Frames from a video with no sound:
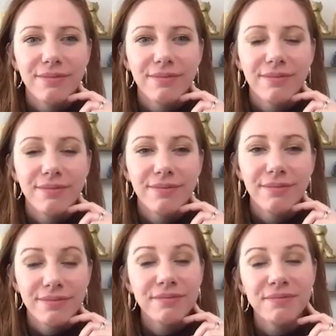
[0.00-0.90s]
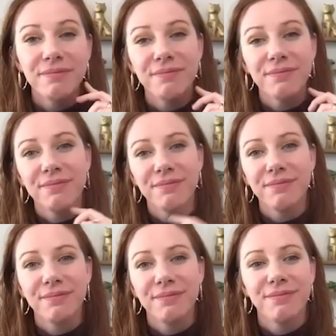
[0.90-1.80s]

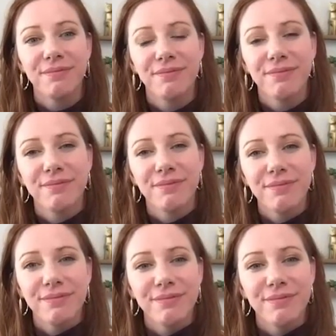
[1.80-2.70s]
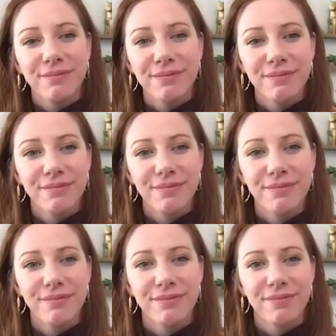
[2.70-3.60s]

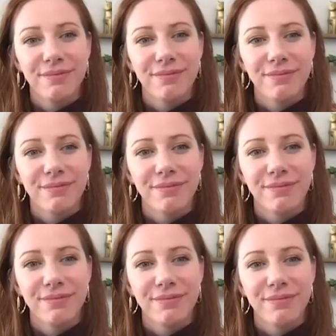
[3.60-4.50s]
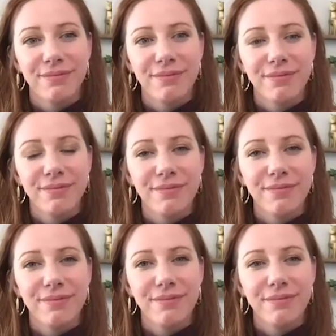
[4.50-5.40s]

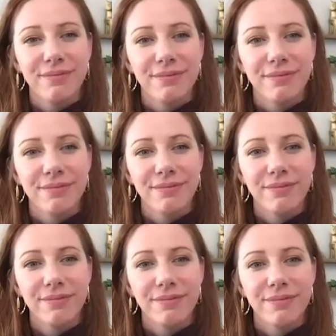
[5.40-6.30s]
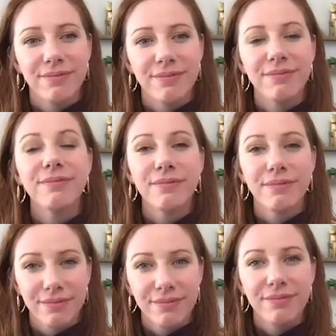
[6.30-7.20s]

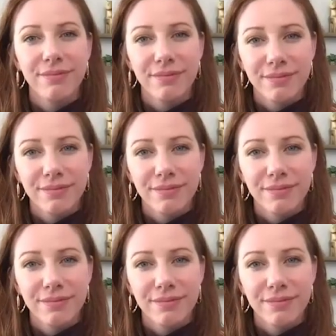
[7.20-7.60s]
[no speech]